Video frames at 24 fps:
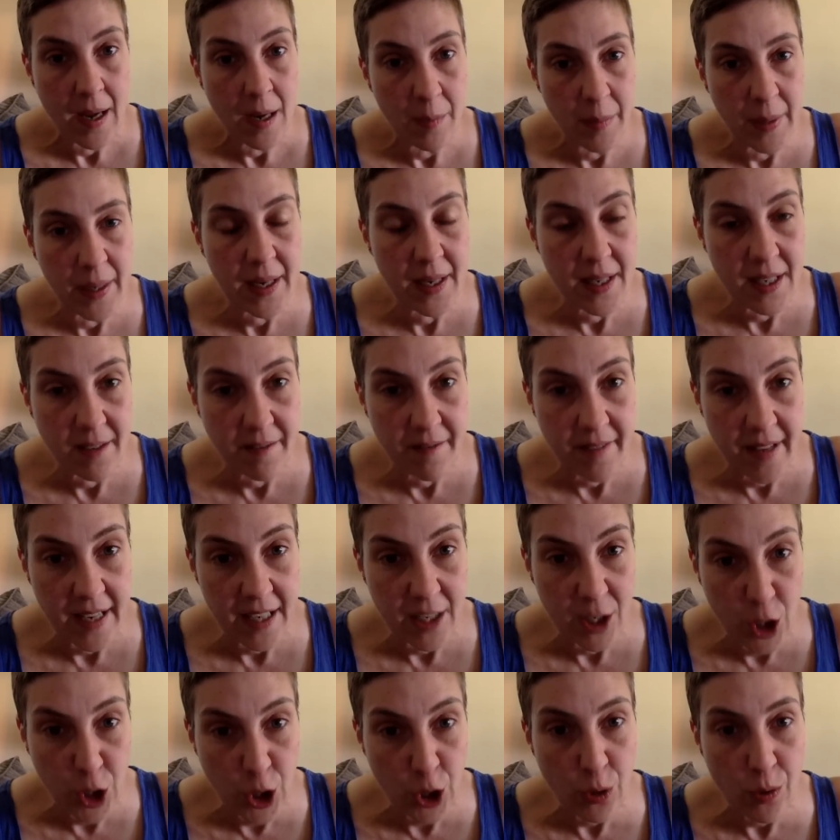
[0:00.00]
Because if they
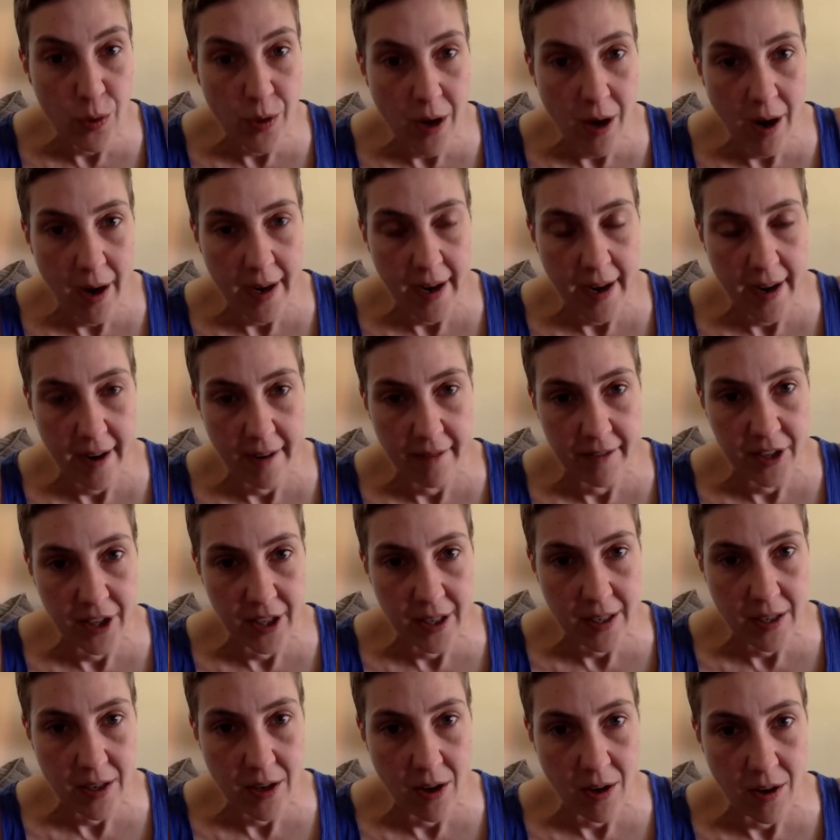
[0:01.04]
do not have
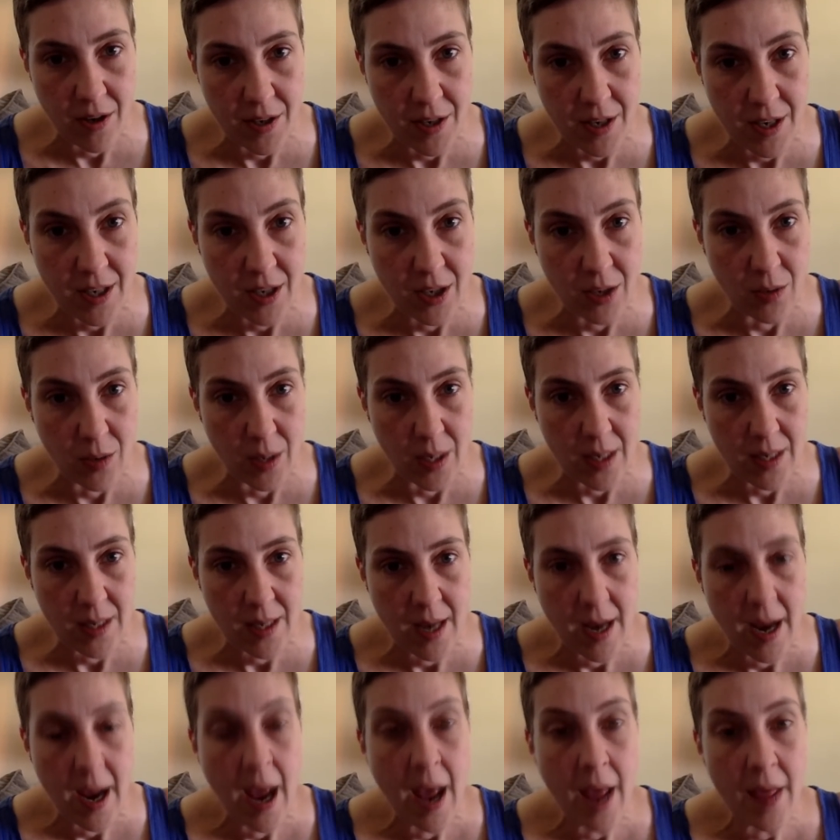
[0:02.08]
just cause to do this,
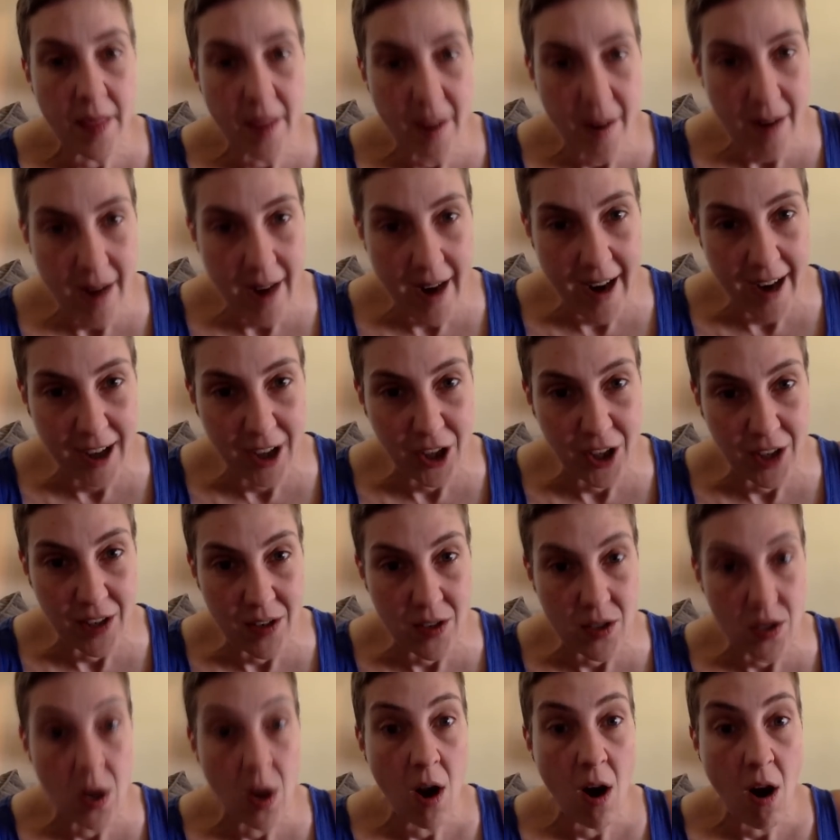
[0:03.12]
their
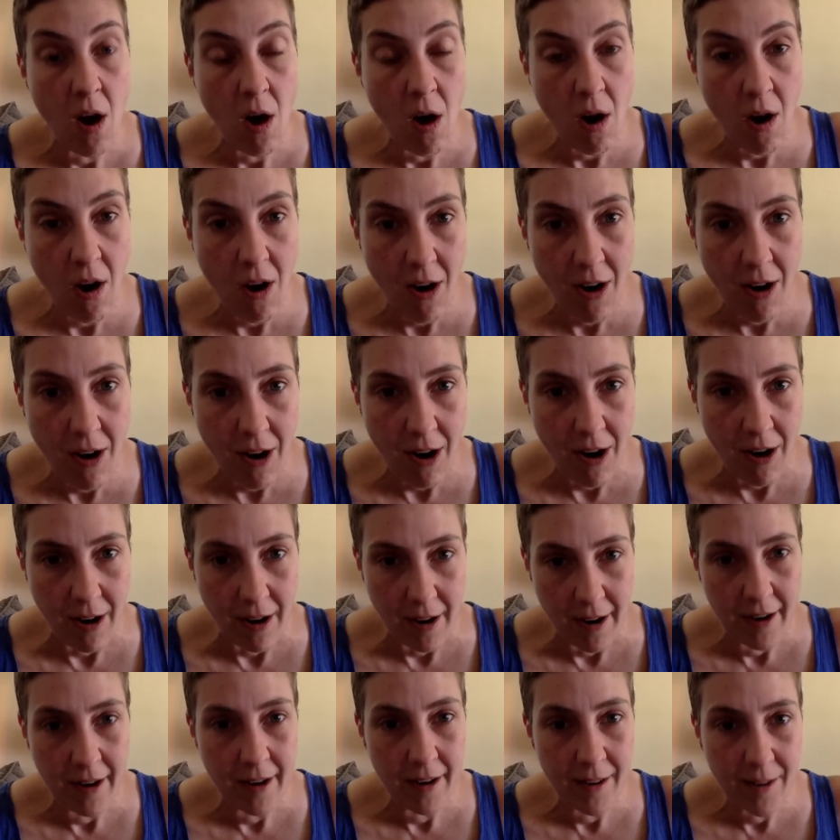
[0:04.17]
actions are
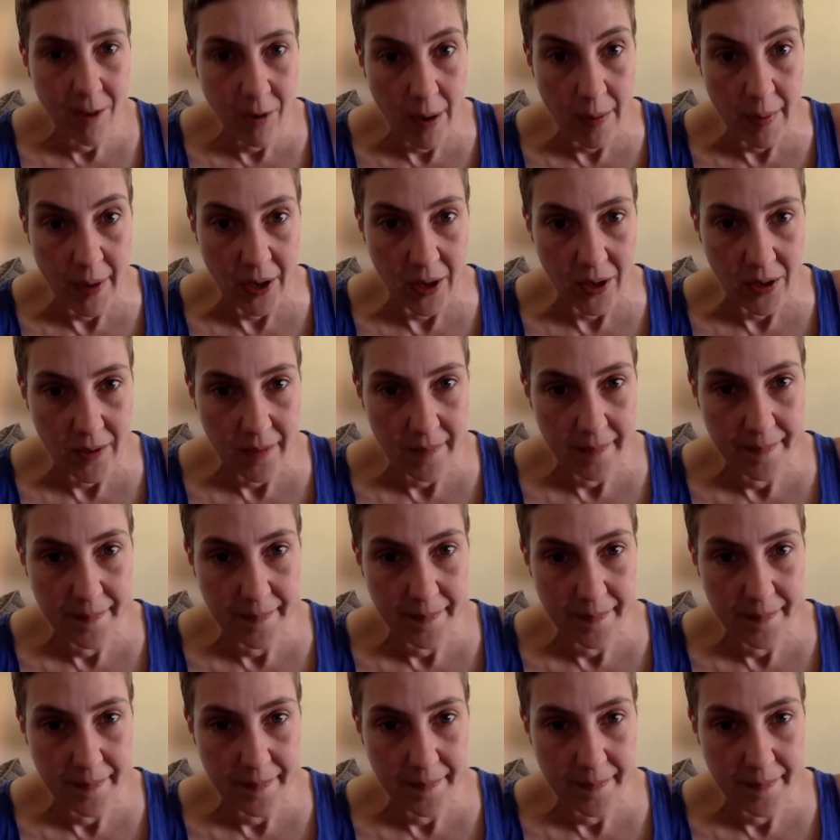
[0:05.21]
criminal.